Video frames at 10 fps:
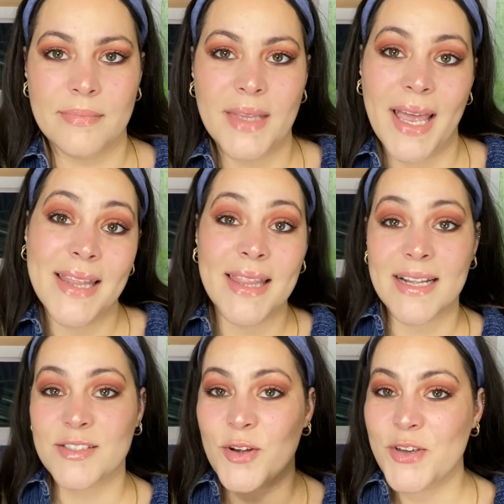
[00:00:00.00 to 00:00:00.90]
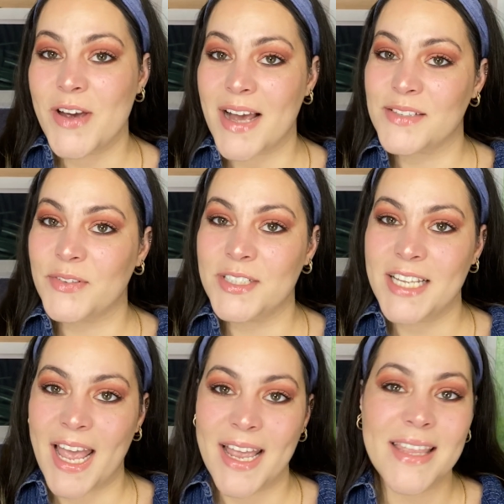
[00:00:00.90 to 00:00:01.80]
and that's all, you guys, for
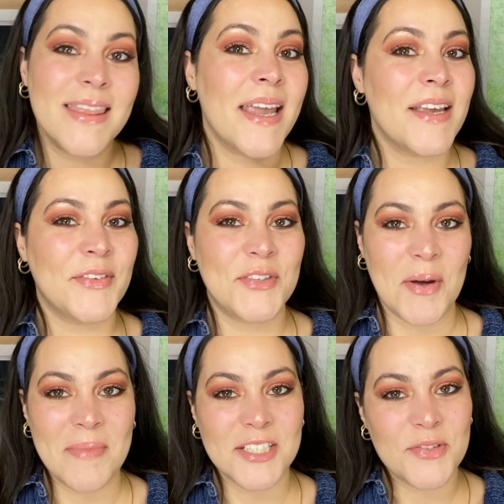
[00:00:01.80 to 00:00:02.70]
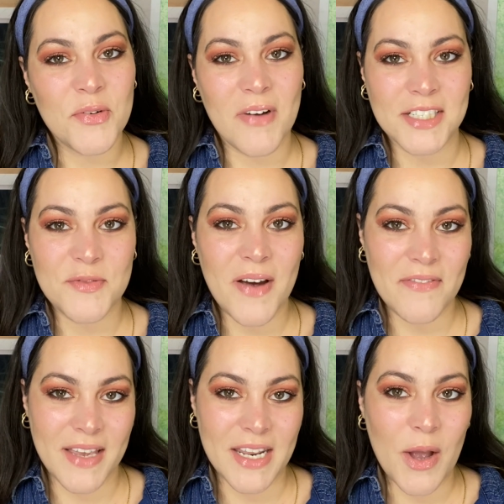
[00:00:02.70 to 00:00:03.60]
today. Thank you so much for watching my
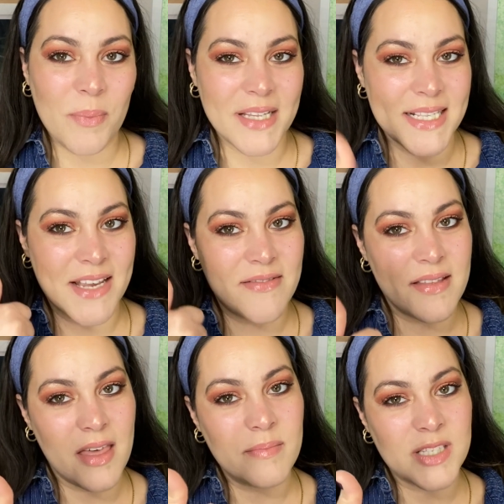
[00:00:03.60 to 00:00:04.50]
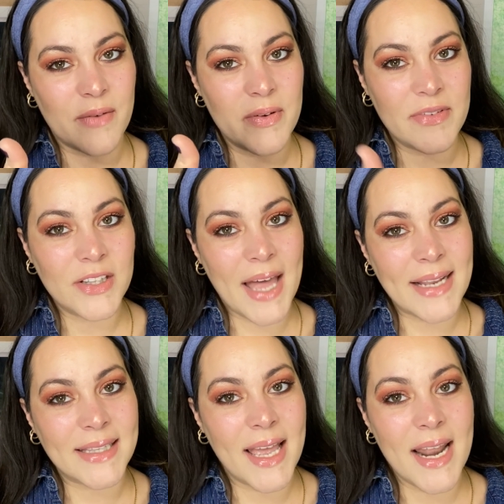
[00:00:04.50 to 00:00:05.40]
video. Please give it a thumbs up if you
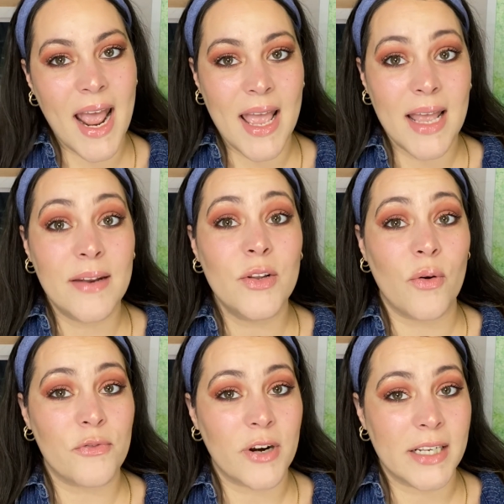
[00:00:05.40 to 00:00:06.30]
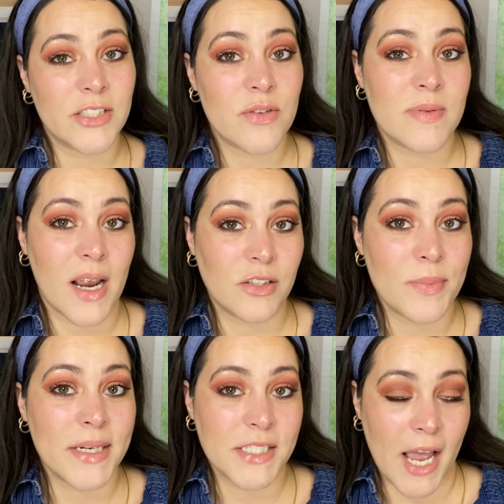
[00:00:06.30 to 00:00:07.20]
liked it, and don't forget to subscribe to
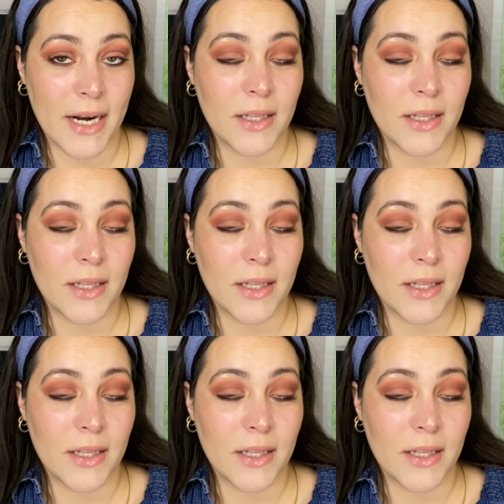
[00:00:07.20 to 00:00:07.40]
my channel